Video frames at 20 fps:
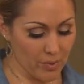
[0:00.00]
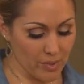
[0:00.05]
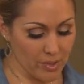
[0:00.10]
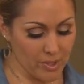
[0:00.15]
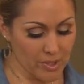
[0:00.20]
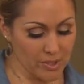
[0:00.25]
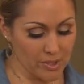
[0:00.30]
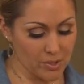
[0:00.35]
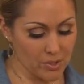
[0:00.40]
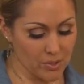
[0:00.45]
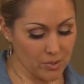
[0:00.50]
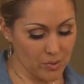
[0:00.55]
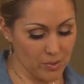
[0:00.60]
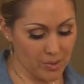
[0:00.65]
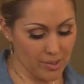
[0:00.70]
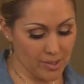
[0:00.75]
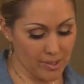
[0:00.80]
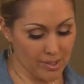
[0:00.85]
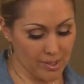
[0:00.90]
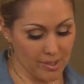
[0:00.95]
gonna
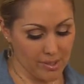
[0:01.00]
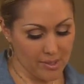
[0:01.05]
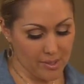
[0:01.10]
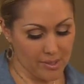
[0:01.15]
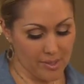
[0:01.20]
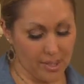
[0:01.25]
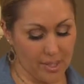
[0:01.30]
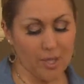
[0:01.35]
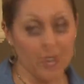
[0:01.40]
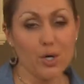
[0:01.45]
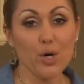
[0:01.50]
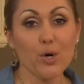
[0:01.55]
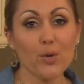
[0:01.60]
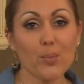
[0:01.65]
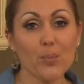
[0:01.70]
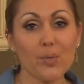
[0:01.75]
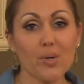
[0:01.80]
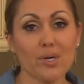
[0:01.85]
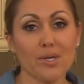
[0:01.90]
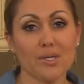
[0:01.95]
enjoy. I
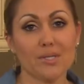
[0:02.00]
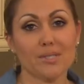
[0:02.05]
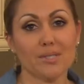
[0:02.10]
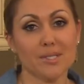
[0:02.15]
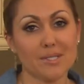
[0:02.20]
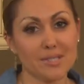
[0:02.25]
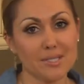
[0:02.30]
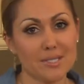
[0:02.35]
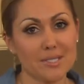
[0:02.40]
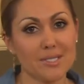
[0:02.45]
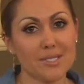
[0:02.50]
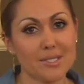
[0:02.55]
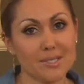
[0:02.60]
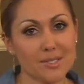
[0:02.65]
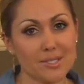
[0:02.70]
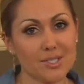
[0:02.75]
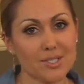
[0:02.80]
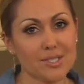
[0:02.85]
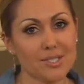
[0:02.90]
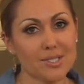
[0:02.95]
hope that this
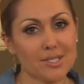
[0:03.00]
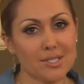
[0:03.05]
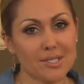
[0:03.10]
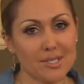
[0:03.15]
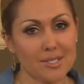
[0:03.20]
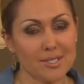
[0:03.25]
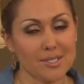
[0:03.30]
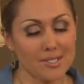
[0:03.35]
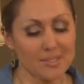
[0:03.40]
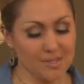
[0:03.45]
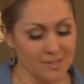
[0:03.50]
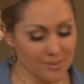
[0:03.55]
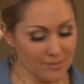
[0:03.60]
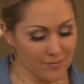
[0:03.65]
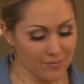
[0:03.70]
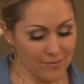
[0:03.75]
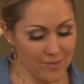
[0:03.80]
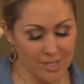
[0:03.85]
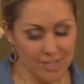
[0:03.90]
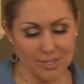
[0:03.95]
dish
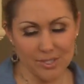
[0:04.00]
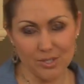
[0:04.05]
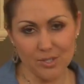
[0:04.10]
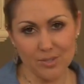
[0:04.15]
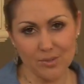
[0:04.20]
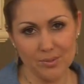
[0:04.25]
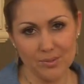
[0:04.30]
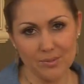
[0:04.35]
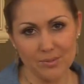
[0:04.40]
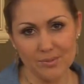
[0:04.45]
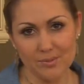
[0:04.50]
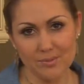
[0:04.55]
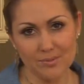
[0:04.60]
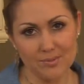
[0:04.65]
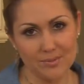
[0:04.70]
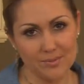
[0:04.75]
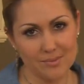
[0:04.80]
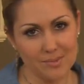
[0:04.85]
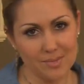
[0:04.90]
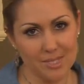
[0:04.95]
finds you
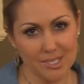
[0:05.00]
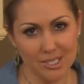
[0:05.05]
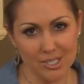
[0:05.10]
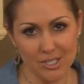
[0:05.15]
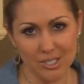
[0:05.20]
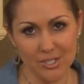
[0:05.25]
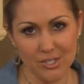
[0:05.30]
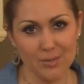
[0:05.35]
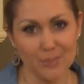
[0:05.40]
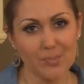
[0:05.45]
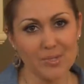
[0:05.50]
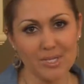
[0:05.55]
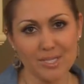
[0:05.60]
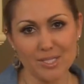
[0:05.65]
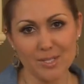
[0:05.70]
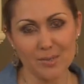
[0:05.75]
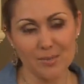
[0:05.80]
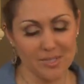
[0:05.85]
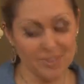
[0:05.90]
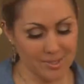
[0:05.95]
in a good
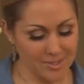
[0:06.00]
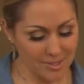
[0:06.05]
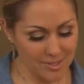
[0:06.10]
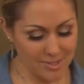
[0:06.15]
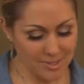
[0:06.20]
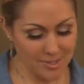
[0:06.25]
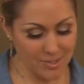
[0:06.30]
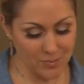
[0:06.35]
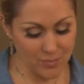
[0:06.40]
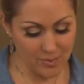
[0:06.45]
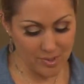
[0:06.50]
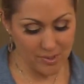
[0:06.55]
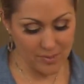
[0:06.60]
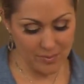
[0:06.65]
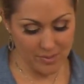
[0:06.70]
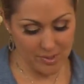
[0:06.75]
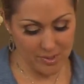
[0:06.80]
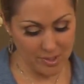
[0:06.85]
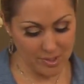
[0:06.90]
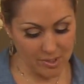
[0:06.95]
place, because it's really,
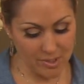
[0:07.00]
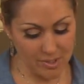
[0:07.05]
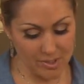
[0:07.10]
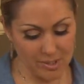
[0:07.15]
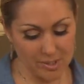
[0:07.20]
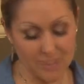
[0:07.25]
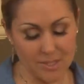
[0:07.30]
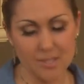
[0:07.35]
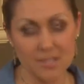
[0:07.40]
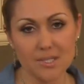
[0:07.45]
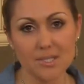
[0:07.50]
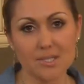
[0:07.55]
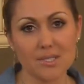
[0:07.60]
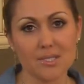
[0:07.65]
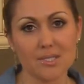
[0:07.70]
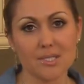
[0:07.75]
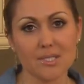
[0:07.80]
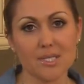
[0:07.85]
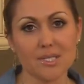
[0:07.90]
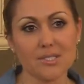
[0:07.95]
really good. It's
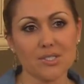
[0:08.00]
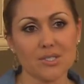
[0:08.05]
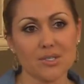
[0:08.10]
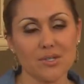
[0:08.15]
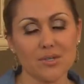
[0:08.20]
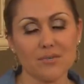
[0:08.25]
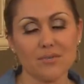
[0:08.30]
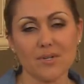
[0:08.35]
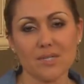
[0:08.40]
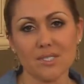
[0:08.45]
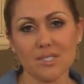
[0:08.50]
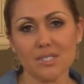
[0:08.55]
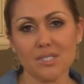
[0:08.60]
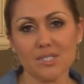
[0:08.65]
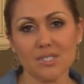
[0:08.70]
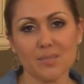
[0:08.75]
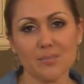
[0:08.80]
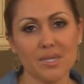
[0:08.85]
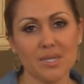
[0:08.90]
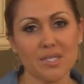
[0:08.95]
such a fun
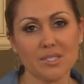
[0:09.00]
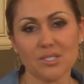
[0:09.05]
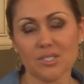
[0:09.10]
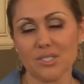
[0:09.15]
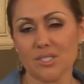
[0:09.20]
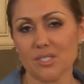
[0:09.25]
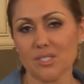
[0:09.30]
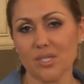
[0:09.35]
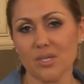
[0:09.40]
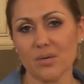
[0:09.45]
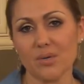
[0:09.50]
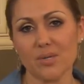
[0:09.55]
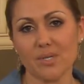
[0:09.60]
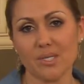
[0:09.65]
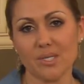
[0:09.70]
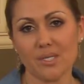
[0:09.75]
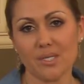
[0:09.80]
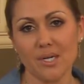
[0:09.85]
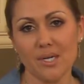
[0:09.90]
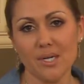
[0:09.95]
dish to make, just
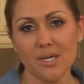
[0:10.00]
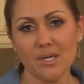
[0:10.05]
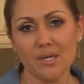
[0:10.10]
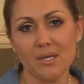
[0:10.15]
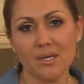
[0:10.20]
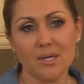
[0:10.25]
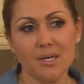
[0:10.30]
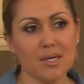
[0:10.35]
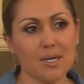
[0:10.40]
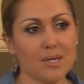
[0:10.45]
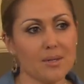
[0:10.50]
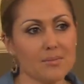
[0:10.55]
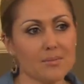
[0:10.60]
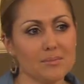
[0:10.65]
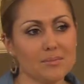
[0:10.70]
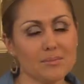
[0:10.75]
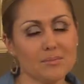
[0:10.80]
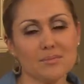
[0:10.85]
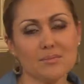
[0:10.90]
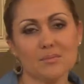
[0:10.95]
knowing
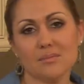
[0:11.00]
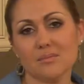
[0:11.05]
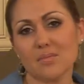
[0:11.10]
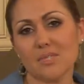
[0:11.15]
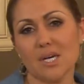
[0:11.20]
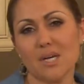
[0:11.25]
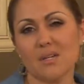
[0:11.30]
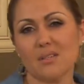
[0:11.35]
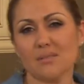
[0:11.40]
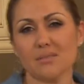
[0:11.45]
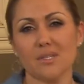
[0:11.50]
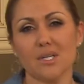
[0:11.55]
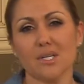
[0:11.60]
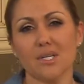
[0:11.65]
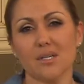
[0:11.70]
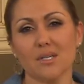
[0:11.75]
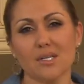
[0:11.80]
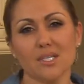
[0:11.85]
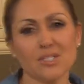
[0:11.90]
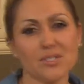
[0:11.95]
kind of
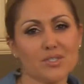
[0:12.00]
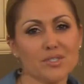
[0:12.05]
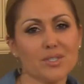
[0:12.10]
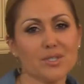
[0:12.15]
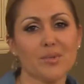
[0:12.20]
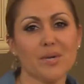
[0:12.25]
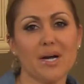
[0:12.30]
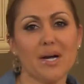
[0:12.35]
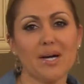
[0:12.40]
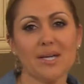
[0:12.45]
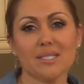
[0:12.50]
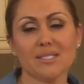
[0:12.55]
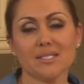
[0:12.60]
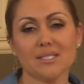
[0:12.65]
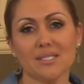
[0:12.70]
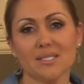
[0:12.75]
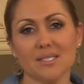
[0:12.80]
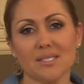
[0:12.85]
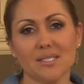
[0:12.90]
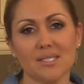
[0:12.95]
the history behind
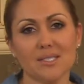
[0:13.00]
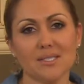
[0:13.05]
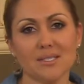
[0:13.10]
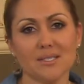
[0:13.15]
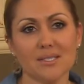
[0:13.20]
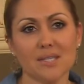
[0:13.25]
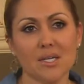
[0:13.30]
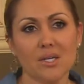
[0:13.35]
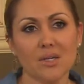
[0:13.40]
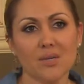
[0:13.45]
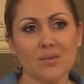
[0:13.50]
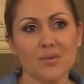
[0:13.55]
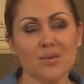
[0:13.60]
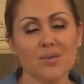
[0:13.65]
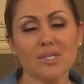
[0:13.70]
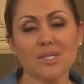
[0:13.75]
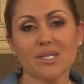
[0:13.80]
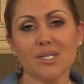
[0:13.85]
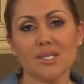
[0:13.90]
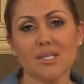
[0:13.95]
it and
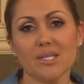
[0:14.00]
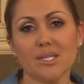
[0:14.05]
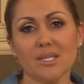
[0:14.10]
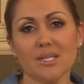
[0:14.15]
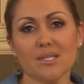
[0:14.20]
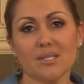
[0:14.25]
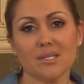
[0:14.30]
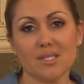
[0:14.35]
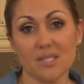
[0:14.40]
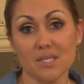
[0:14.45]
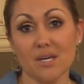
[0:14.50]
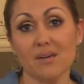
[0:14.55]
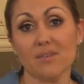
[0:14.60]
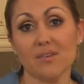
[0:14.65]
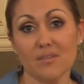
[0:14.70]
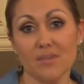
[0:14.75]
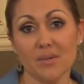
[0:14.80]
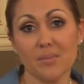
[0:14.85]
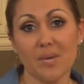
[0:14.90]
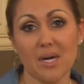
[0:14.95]
really the love
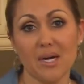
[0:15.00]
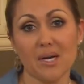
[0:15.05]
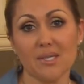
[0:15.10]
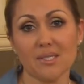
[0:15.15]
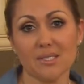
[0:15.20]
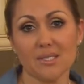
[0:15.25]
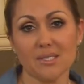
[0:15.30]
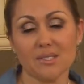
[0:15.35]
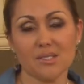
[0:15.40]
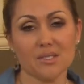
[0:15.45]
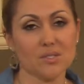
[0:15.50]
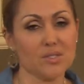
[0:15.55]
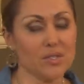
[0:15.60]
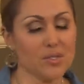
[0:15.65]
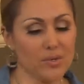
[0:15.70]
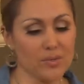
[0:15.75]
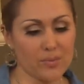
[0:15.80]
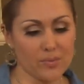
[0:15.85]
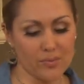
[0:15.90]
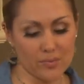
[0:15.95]
of it behind it. You
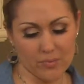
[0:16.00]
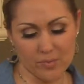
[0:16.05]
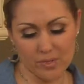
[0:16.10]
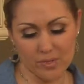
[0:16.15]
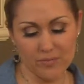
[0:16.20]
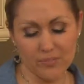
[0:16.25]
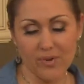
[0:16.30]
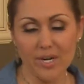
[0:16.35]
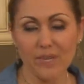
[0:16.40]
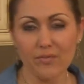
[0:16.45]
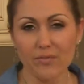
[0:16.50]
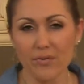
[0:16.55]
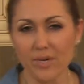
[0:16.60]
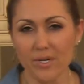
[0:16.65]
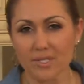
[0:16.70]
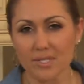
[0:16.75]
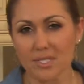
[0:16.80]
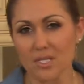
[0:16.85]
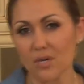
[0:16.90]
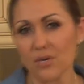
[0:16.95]
know, when you invite
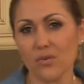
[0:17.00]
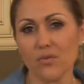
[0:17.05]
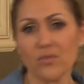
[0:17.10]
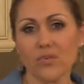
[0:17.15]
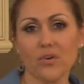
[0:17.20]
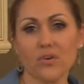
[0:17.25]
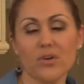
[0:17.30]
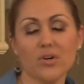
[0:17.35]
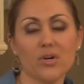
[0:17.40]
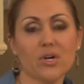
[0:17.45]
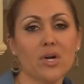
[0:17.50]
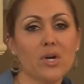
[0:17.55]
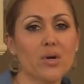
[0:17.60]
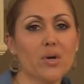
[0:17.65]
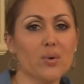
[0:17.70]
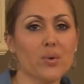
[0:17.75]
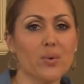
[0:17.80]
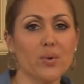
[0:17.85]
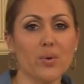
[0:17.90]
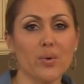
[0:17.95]
friends over
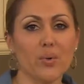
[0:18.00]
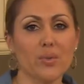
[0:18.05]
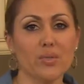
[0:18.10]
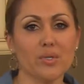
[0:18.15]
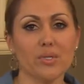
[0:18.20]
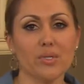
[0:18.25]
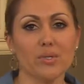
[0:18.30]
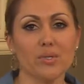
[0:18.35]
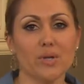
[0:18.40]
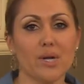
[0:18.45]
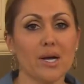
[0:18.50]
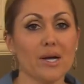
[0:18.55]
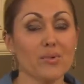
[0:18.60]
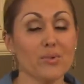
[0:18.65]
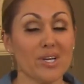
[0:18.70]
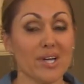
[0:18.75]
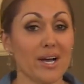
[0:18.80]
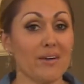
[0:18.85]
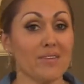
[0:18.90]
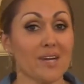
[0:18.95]
or when
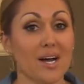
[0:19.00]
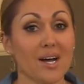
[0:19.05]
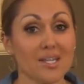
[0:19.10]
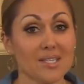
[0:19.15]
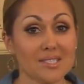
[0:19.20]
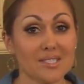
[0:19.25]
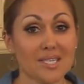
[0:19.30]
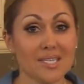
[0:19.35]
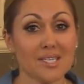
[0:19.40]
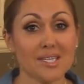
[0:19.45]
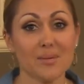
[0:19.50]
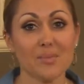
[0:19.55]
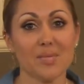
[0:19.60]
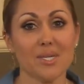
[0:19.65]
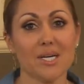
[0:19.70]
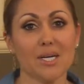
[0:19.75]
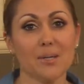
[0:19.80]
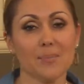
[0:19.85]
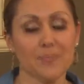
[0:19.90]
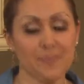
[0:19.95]
we have a holiday
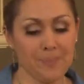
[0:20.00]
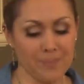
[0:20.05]
coming up,